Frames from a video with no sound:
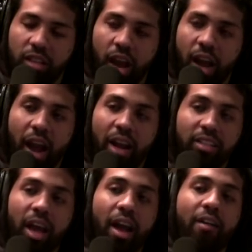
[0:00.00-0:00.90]
I, because
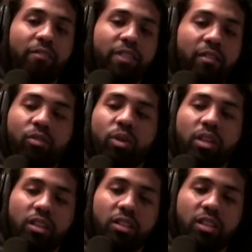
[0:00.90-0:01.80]
I, I, I've never really
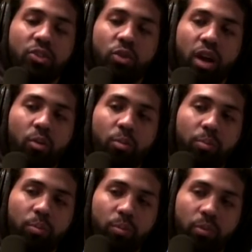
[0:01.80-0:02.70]
looked into it. I don't,
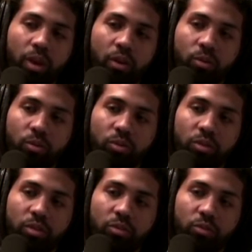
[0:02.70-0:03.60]
I don't
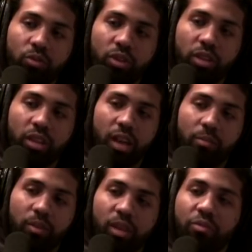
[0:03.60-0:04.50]
really.
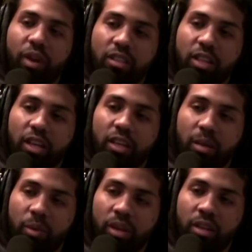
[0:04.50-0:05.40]
I'm done fact checking
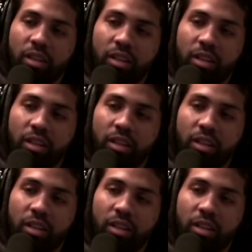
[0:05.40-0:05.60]
that, man.